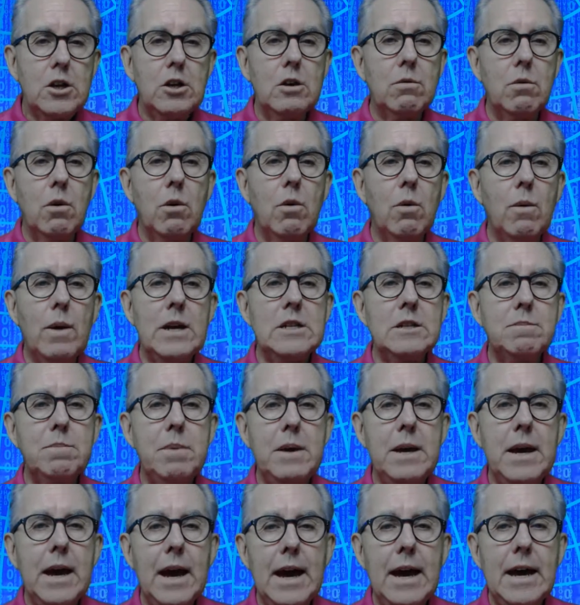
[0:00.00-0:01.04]
You always
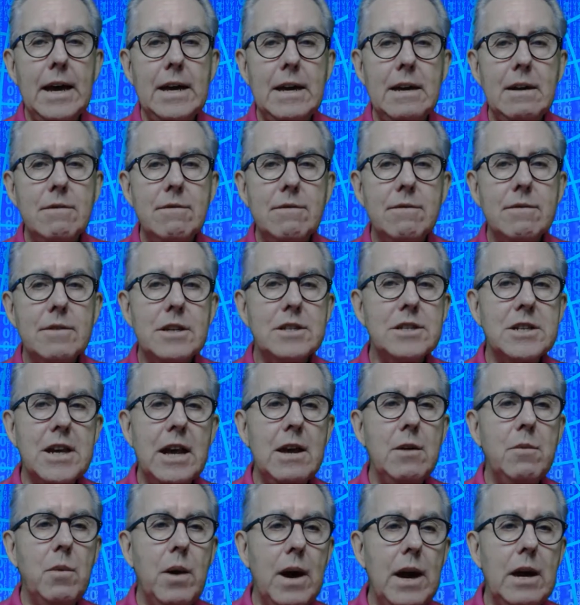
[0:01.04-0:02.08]
behave the
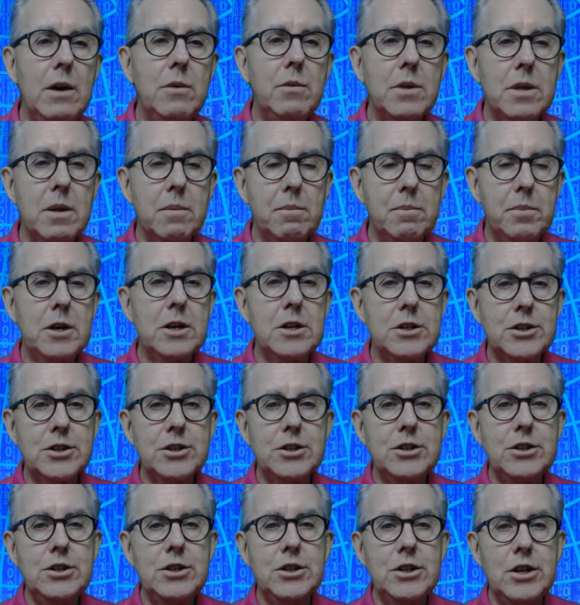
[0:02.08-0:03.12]
same way with a
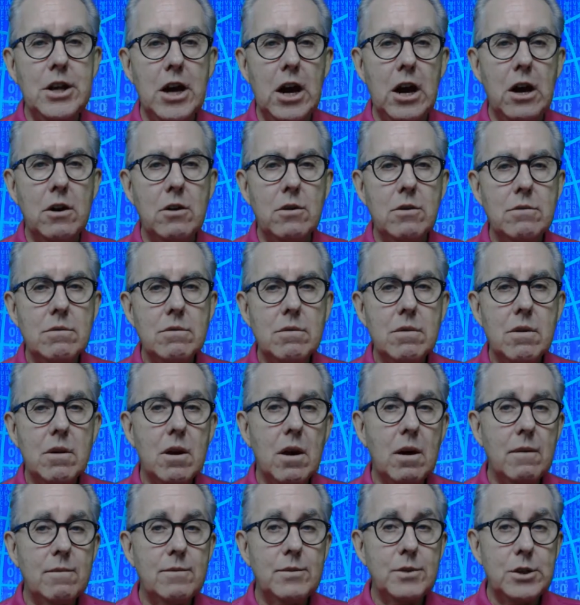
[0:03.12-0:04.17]
person you know.
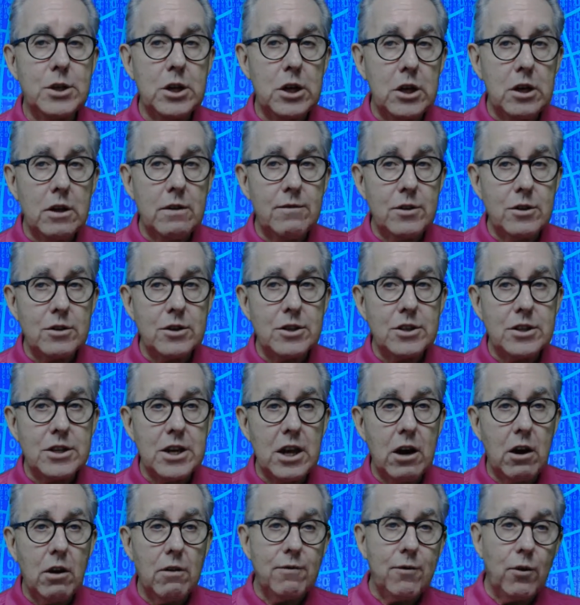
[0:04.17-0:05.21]
Observe
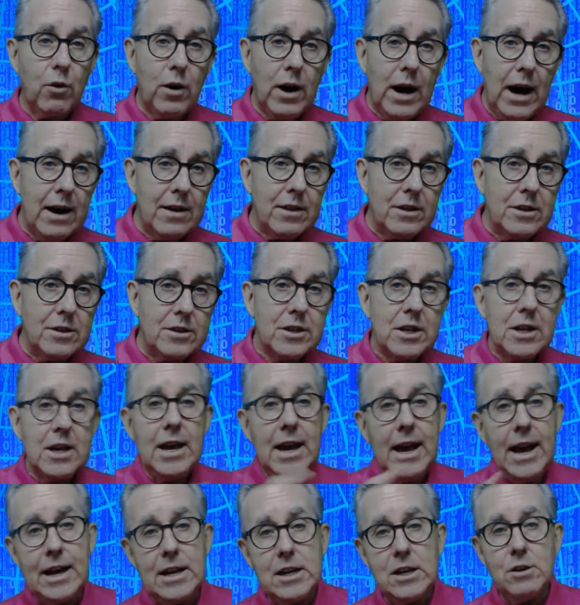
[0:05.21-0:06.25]
yourself or others
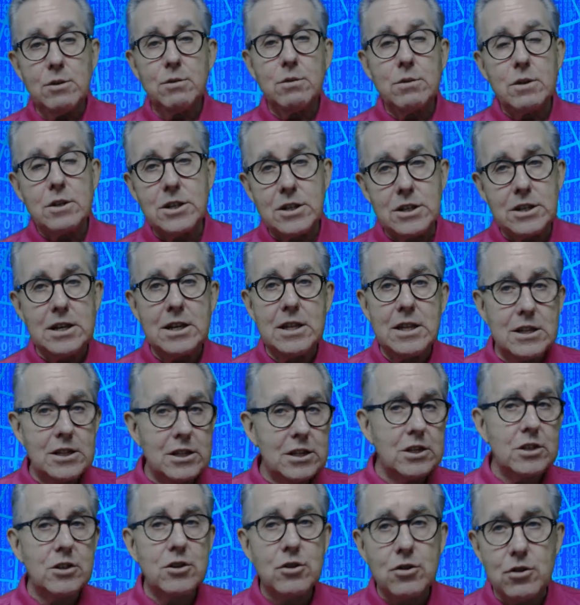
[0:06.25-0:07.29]
and you will see
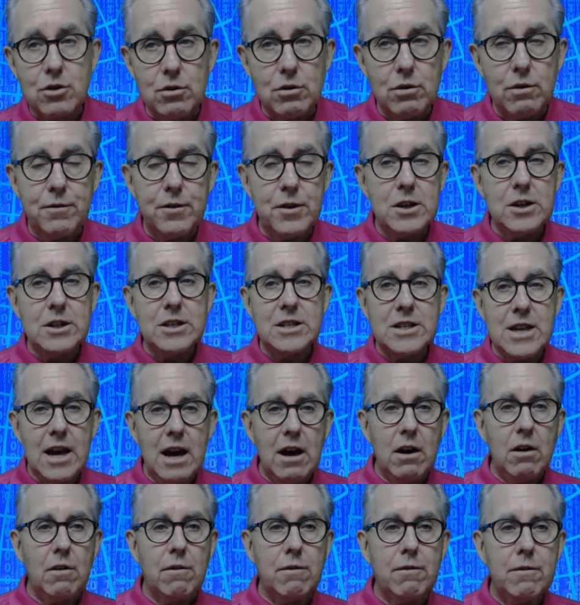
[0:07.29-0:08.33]
this is true for
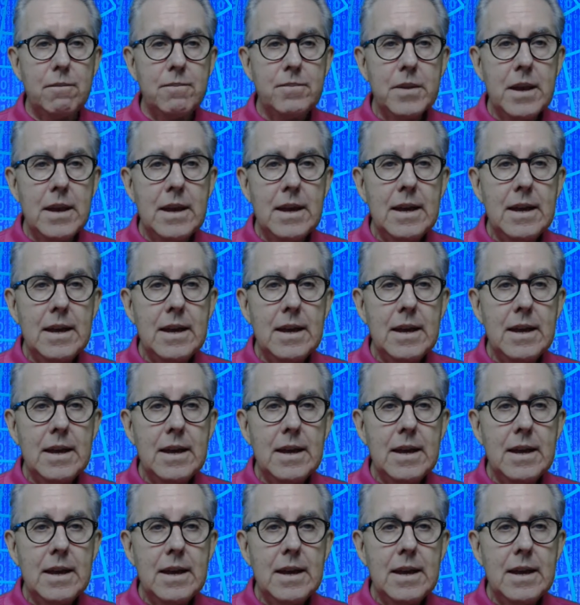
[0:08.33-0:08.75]
yourself.